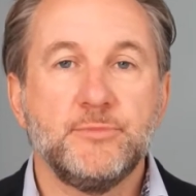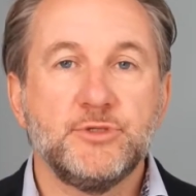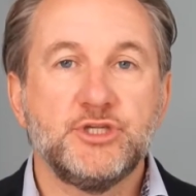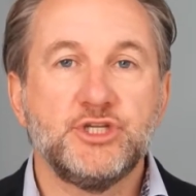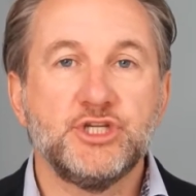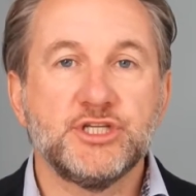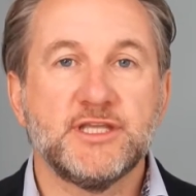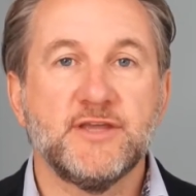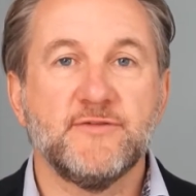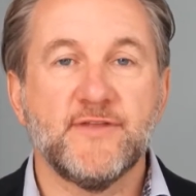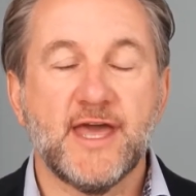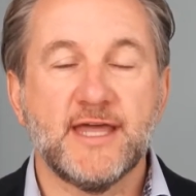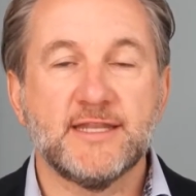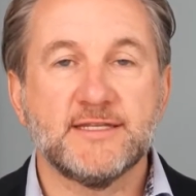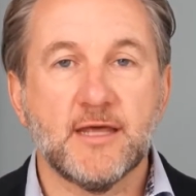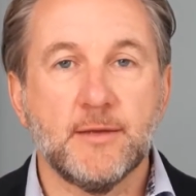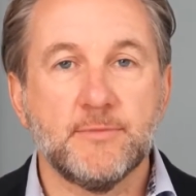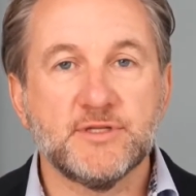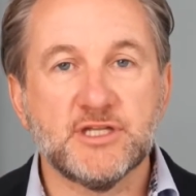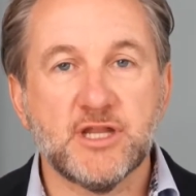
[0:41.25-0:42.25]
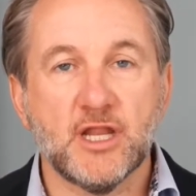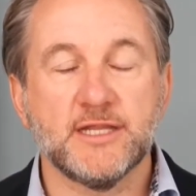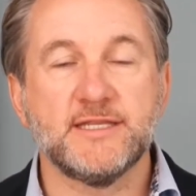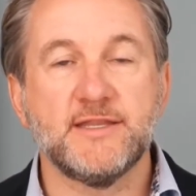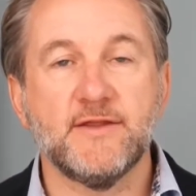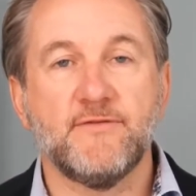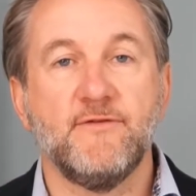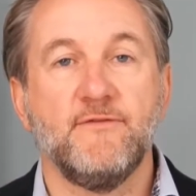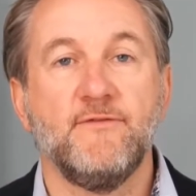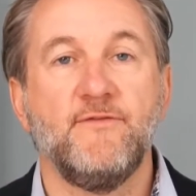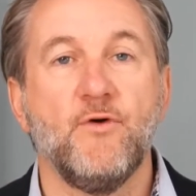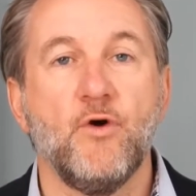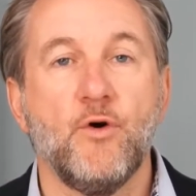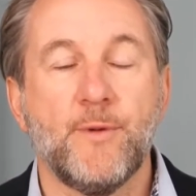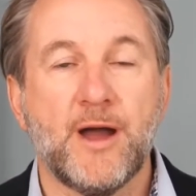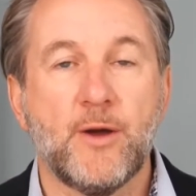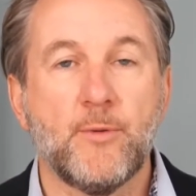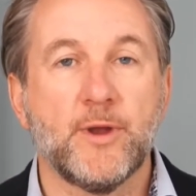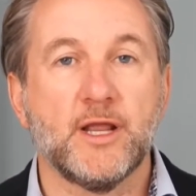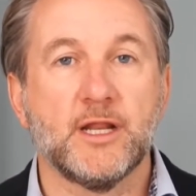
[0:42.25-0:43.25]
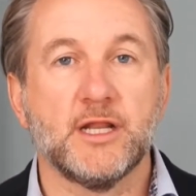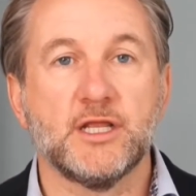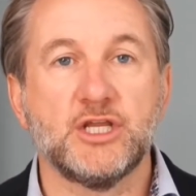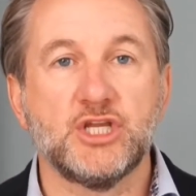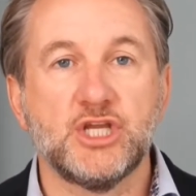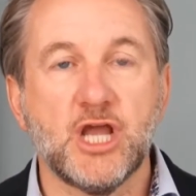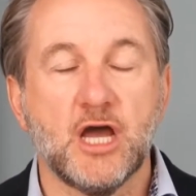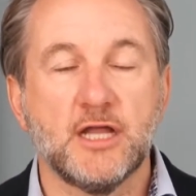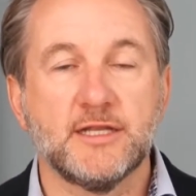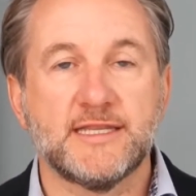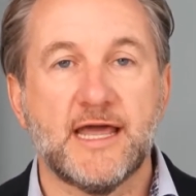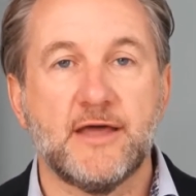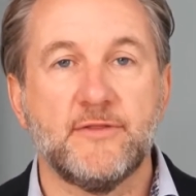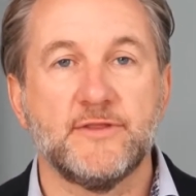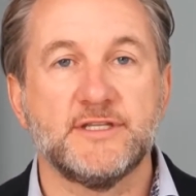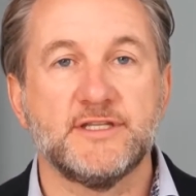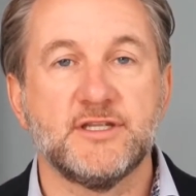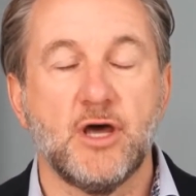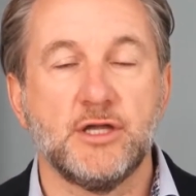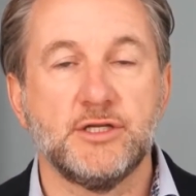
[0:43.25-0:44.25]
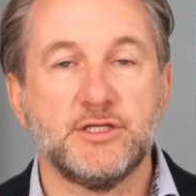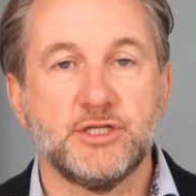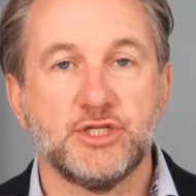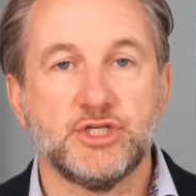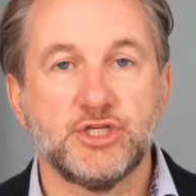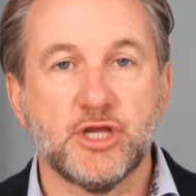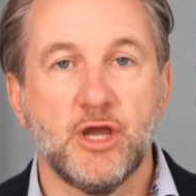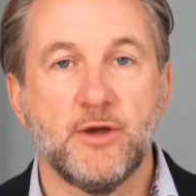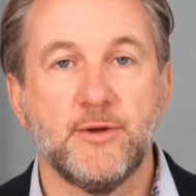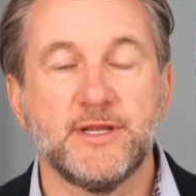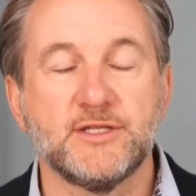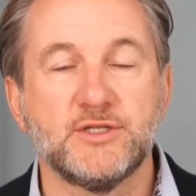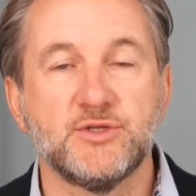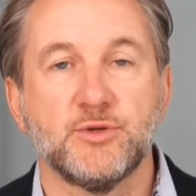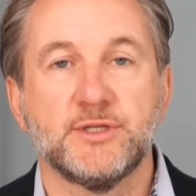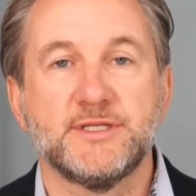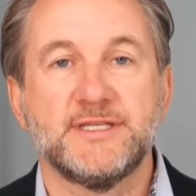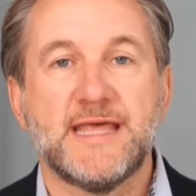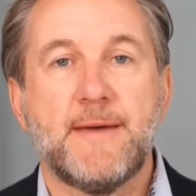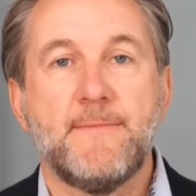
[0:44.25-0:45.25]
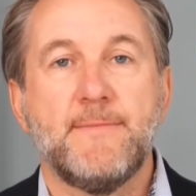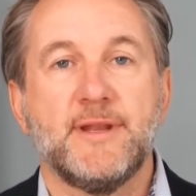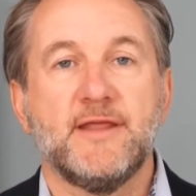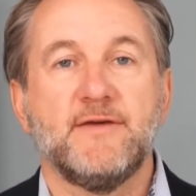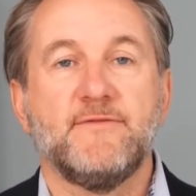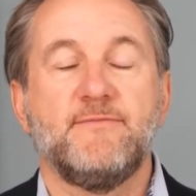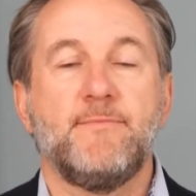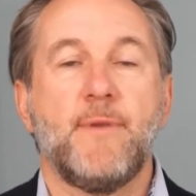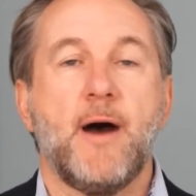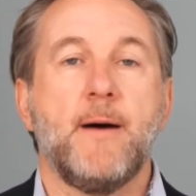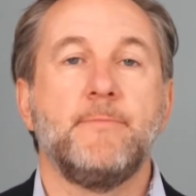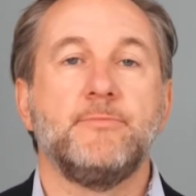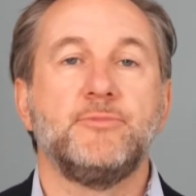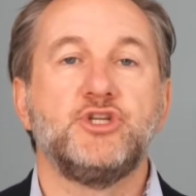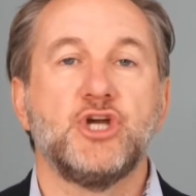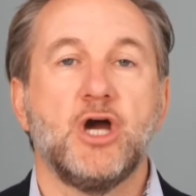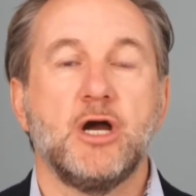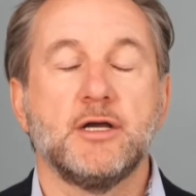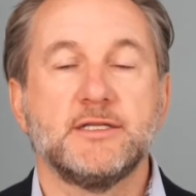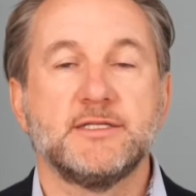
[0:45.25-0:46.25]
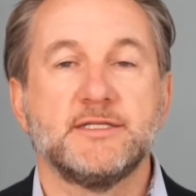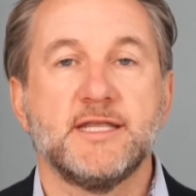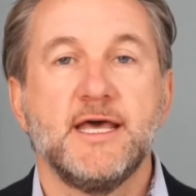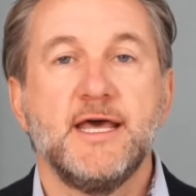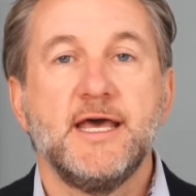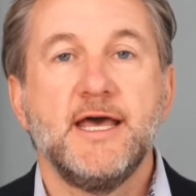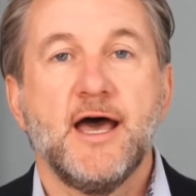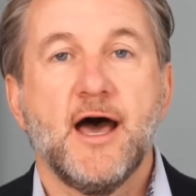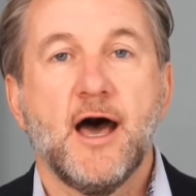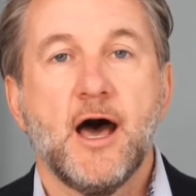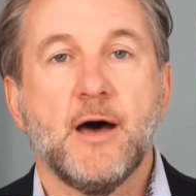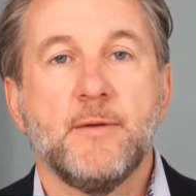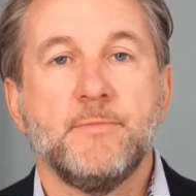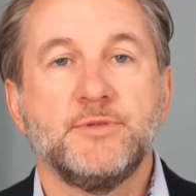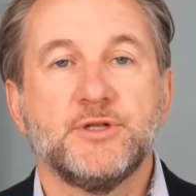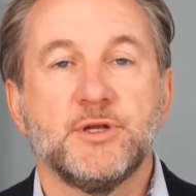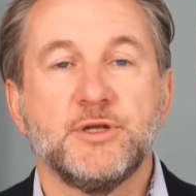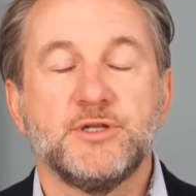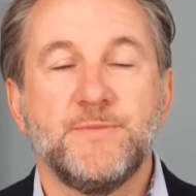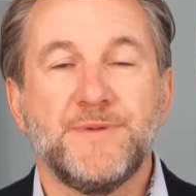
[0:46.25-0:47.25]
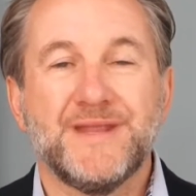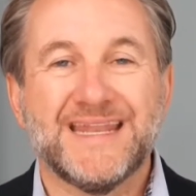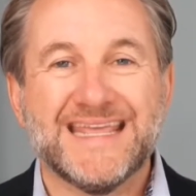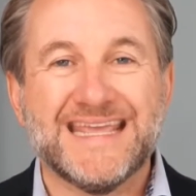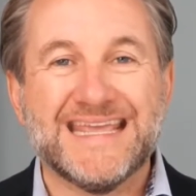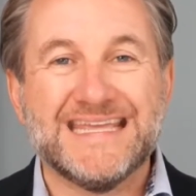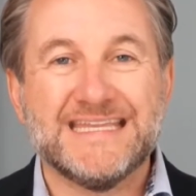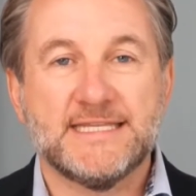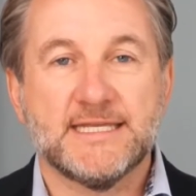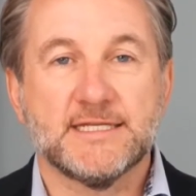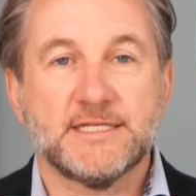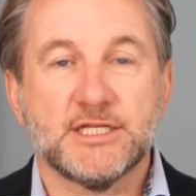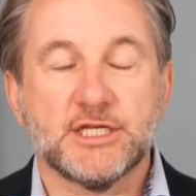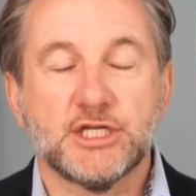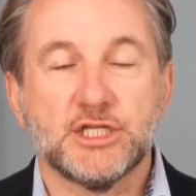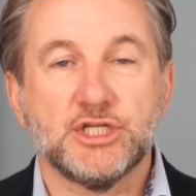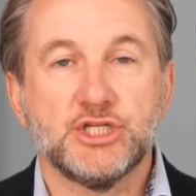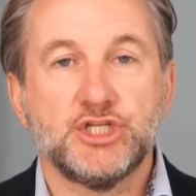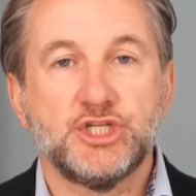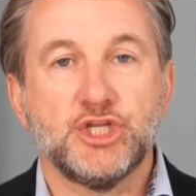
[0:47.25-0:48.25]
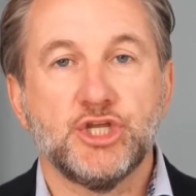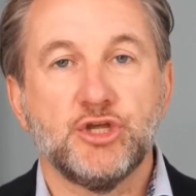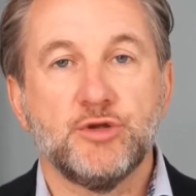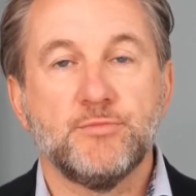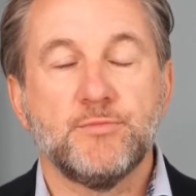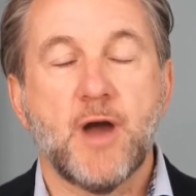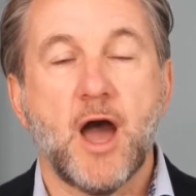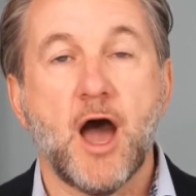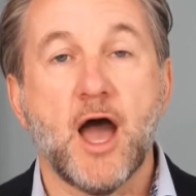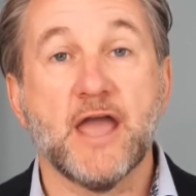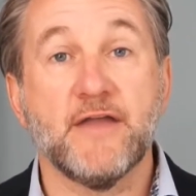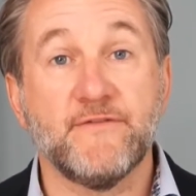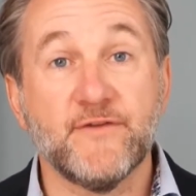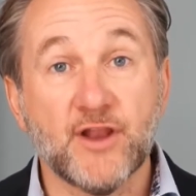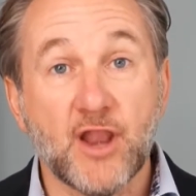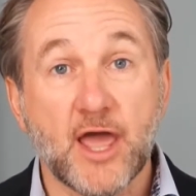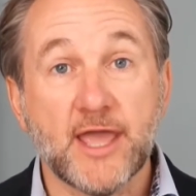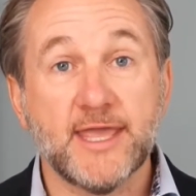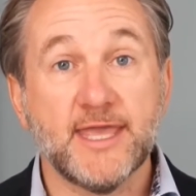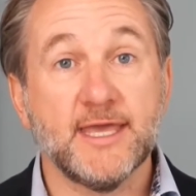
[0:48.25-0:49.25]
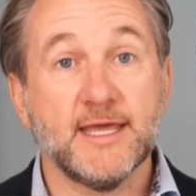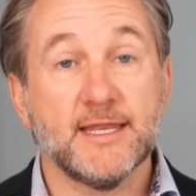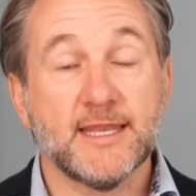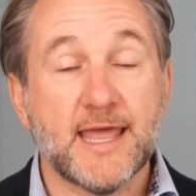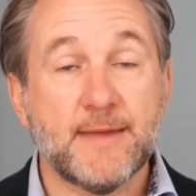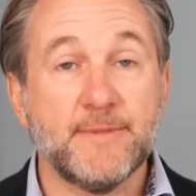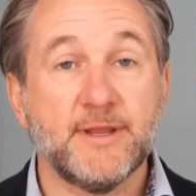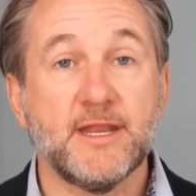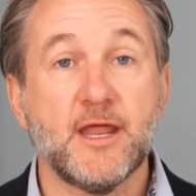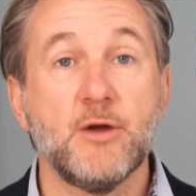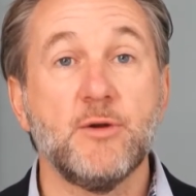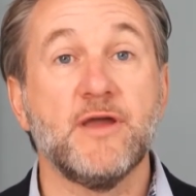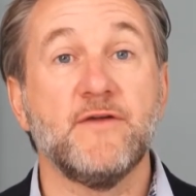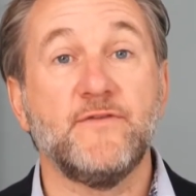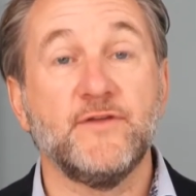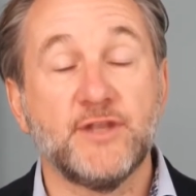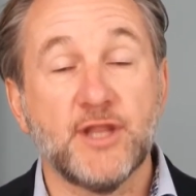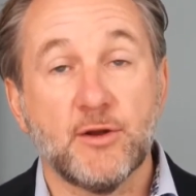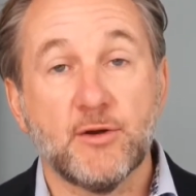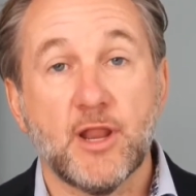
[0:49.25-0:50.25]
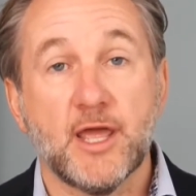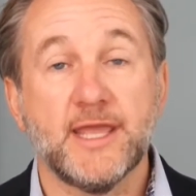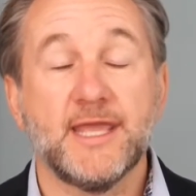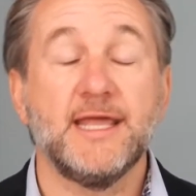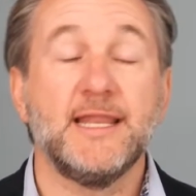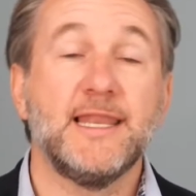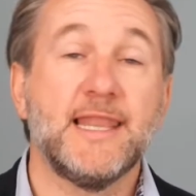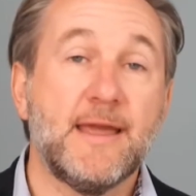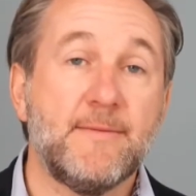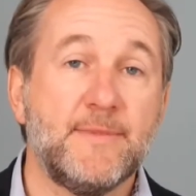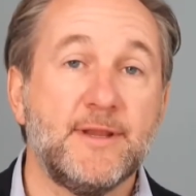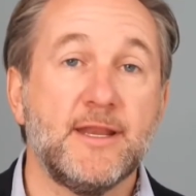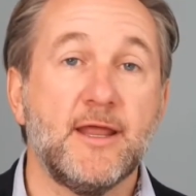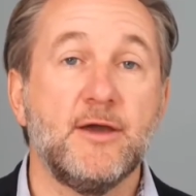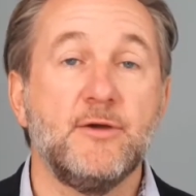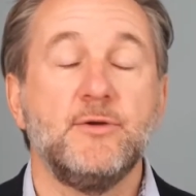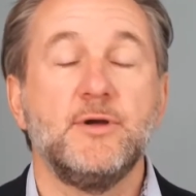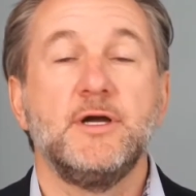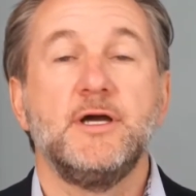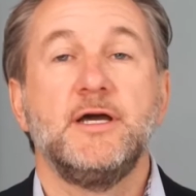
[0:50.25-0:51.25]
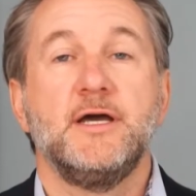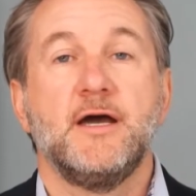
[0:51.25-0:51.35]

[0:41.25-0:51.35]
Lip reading: Just give you a heads up, slightly different format. We're going to cut down the size of the show in sort of 10-minute chunks, so it's a bit easier to consume. If you like it, let me know. If you don't like it, let me know.